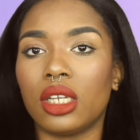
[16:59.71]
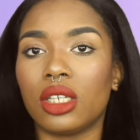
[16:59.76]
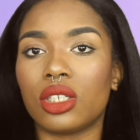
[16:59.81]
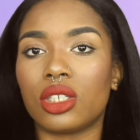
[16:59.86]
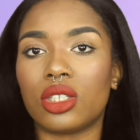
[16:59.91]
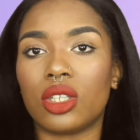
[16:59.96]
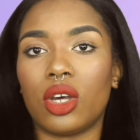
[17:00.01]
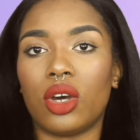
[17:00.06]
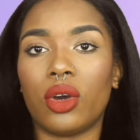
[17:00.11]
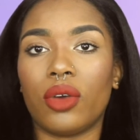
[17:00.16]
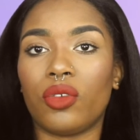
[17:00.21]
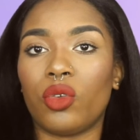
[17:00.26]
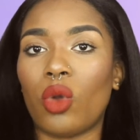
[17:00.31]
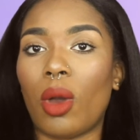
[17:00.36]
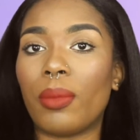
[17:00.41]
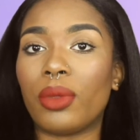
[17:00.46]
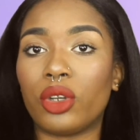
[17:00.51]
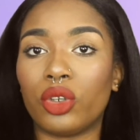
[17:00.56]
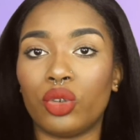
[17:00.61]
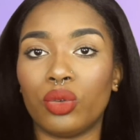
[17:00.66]
So if you
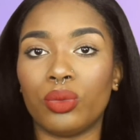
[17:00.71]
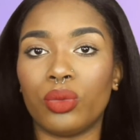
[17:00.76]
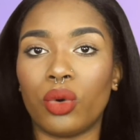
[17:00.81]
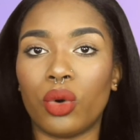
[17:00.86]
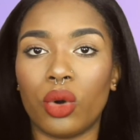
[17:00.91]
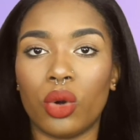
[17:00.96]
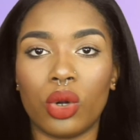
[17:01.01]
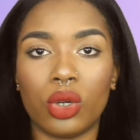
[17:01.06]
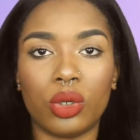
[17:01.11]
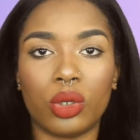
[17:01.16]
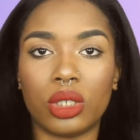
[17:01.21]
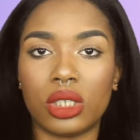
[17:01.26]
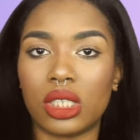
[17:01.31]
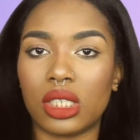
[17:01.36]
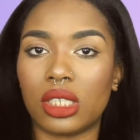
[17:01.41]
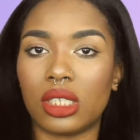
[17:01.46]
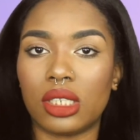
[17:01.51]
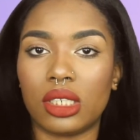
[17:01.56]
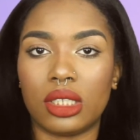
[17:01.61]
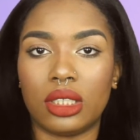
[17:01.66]
want me to do more, you can
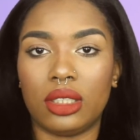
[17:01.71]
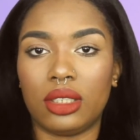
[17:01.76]
just